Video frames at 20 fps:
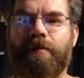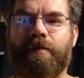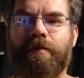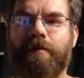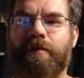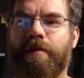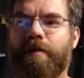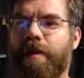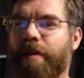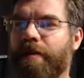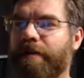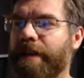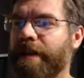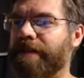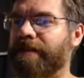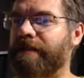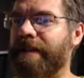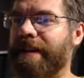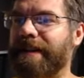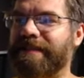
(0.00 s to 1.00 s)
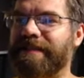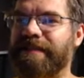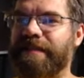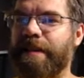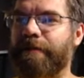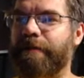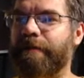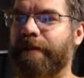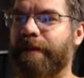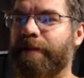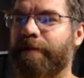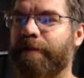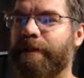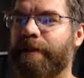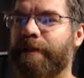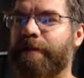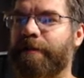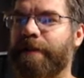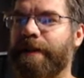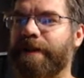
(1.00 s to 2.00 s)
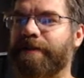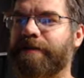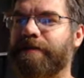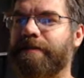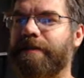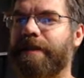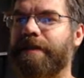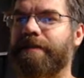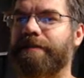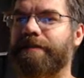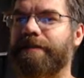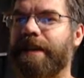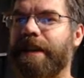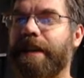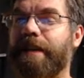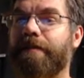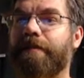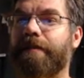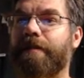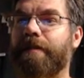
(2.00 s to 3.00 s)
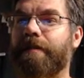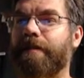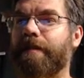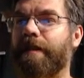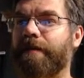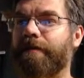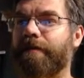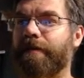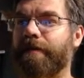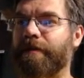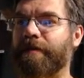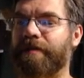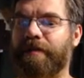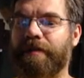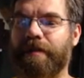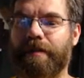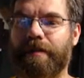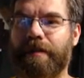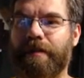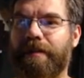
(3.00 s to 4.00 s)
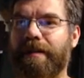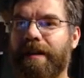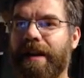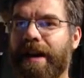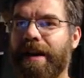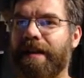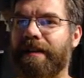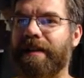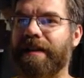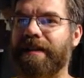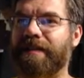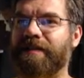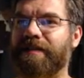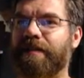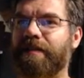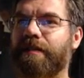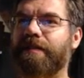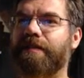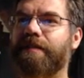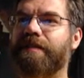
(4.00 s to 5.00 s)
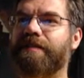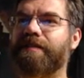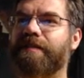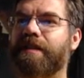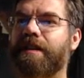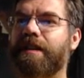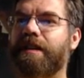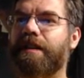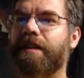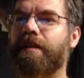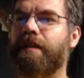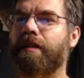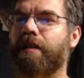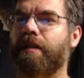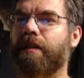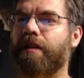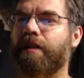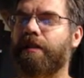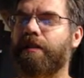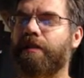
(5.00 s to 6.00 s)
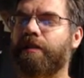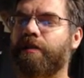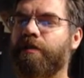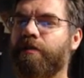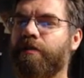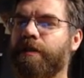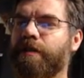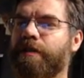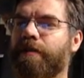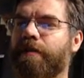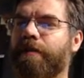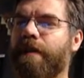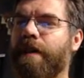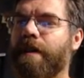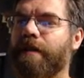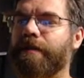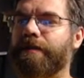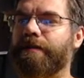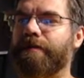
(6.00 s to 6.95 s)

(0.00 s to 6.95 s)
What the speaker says: Well, that's definitely one of the best trainers ever, for sure. It's good to see you and your father's